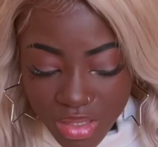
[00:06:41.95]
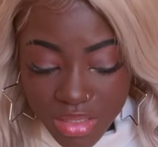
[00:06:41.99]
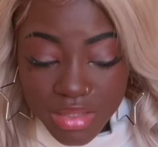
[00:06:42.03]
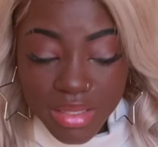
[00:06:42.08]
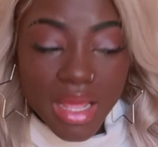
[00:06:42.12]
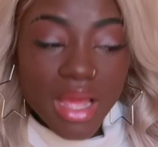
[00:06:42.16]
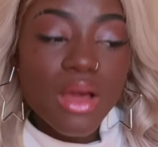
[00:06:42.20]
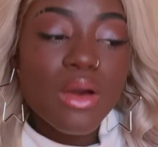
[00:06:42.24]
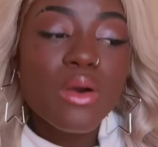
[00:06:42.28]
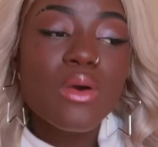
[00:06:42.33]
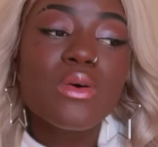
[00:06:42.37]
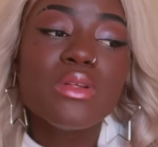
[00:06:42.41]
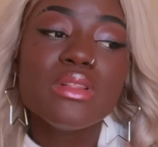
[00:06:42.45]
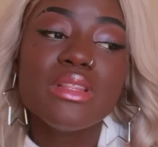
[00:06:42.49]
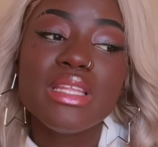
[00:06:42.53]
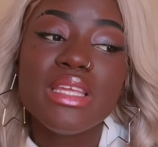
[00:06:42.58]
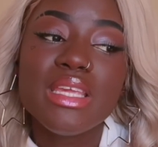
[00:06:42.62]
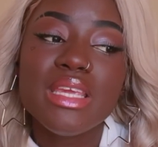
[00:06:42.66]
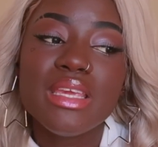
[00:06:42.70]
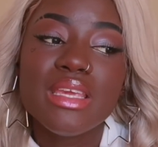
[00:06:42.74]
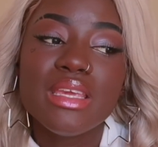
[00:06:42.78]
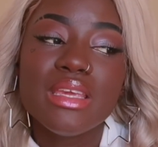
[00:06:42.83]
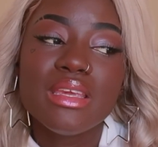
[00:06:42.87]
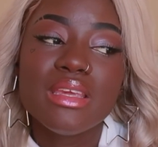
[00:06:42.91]
not
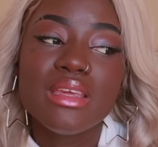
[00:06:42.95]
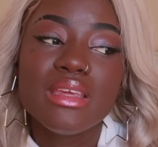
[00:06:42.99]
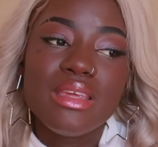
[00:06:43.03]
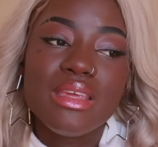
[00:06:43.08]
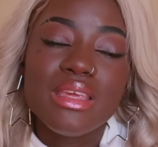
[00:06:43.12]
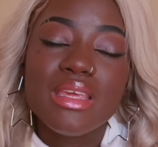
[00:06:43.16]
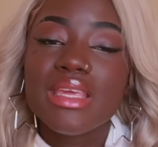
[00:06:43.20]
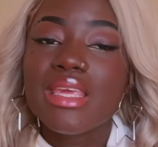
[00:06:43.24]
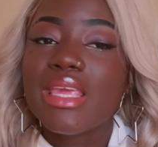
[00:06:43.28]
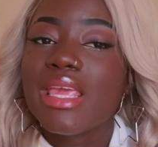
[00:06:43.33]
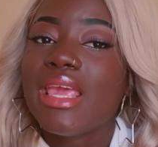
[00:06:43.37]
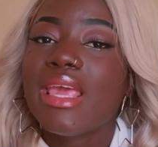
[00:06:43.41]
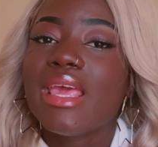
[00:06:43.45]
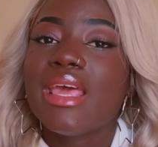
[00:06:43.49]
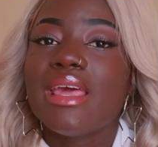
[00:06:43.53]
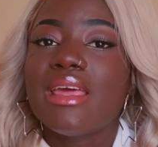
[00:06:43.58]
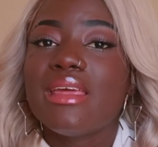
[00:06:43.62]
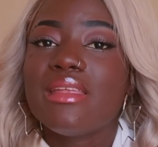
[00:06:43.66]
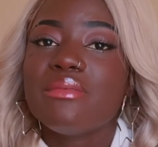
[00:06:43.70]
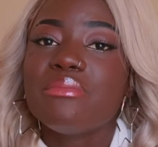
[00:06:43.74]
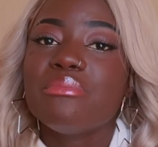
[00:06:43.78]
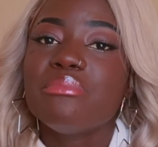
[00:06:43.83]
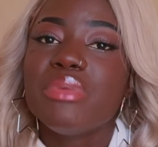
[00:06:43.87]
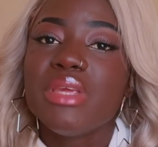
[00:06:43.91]
only he
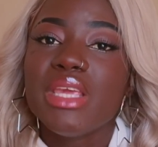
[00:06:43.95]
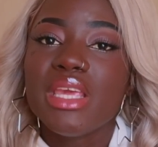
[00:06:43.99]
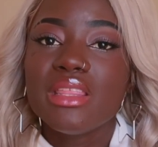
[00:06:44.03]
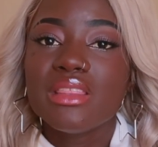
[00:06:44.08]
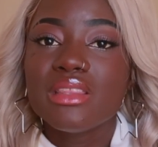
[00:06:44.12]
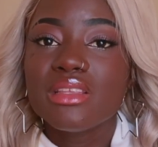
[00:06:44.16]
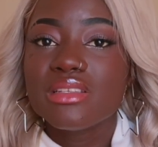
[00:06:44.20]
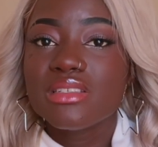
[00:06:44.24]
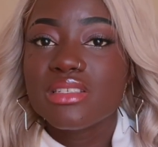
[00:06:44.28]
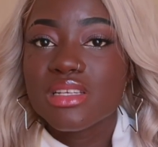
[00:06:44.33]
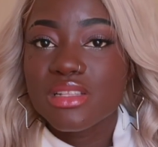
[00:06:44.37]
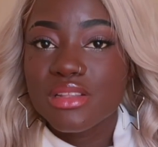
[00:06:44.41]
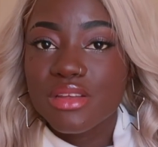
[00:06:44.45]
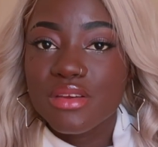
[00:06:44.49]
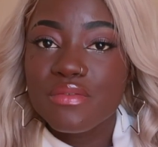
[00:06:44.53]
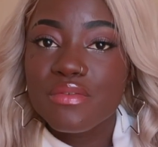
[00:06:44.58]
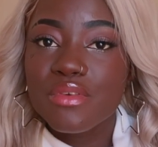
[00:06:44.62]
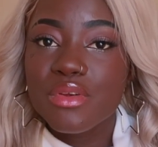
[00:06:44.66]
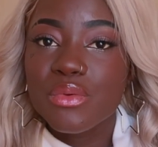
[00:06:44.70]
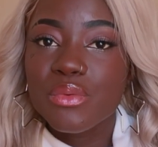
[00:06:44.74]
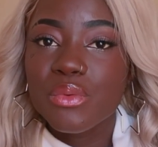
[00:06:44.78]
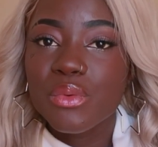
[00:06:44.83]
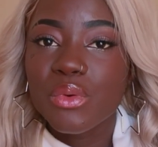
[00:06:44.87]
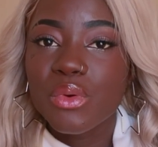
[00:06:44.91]
can't be in the
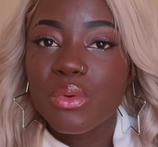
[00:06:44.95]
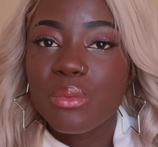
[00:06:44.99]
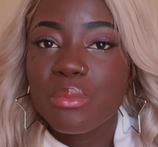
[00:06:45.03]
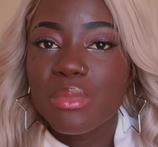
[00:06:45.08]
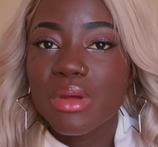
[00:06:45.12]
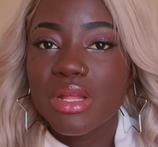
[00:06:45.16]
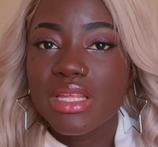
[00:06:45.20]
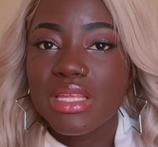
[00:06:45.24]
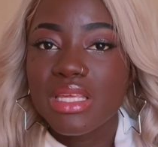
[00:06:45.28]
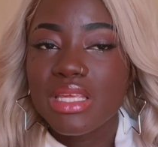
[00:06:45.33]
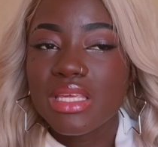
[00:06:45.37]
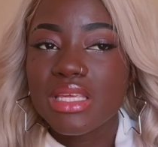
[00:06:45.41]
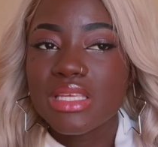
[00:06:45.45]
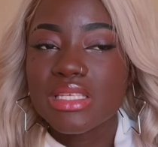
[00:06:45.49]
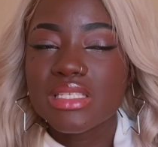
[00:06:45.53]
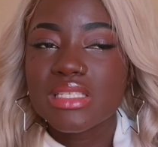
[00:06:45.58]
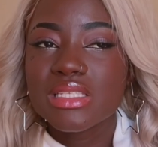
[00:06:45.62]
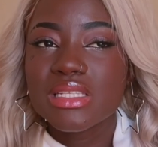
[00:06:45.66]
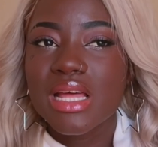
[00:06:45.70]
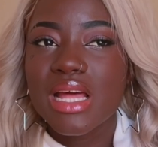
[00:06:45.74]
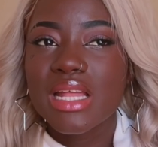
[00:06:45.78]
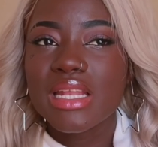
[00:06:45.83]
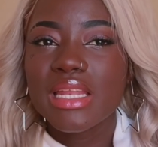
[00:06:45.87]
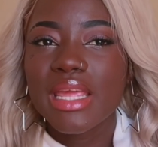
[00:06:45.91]
delivery room but
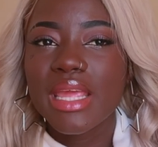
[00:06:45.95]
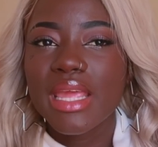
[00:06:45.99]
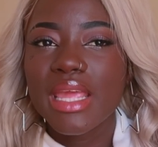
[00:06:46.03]
he's not